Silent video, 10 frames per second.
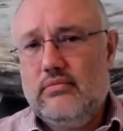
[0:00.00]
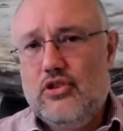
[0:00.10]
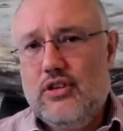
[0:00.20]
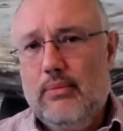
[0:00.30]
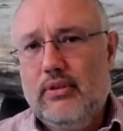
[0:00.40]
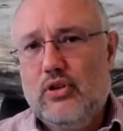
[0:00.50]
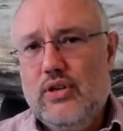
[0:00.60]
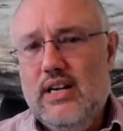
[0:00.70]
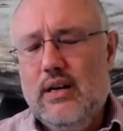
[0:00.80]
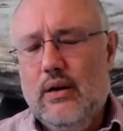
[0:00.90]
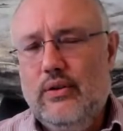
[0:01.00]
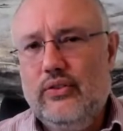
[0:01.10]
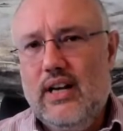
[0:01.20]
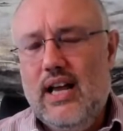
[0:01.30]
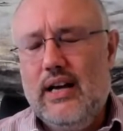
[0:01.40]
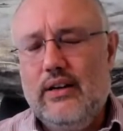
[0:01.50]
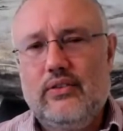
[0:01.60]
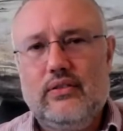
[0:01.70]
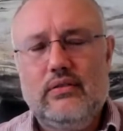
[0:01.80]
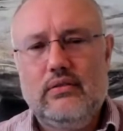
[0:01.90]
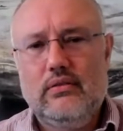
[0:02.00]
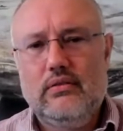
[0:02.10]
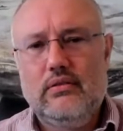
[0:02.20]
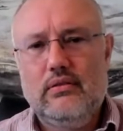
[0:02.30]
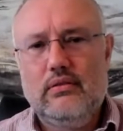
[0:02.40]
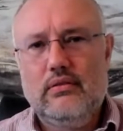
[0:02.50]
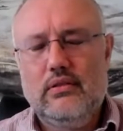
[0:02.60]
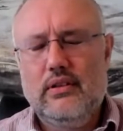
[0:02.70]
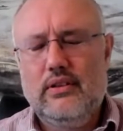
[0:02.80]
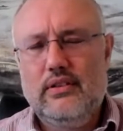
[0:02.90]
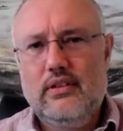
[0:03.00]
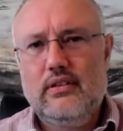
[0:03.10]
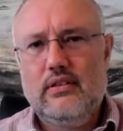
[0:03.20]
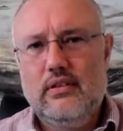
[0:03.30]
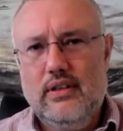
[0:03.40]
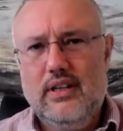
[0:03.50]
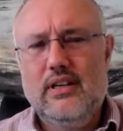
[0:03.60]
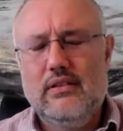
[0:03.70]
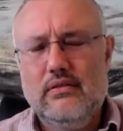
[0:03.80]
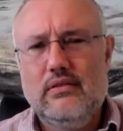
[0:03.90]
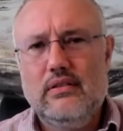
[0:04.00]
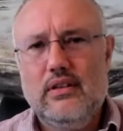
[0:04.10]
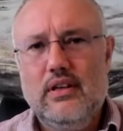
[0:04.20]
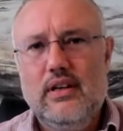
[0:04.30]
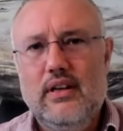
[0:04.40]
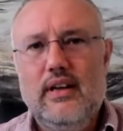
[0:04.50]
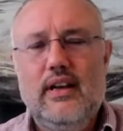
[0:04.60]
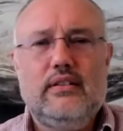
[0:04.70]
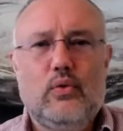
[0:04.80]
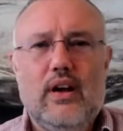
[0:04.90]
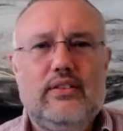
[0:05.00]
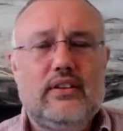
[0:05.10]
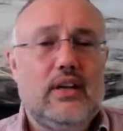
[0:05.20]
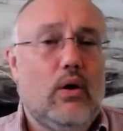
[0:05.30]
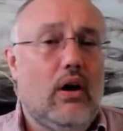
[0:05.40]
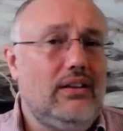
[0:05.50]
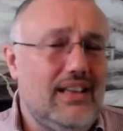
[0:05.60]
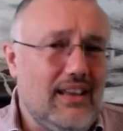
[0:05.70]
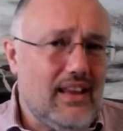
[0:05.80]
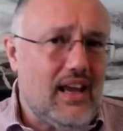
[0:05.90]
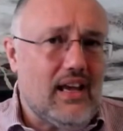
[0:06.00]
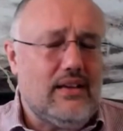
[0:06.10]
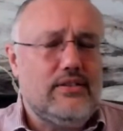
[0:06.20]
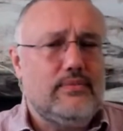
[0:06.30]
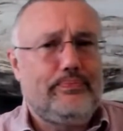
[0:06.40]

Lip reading: chop the tree down using an axe? And I said, yeah. He said, right. He said, now, on the other hand,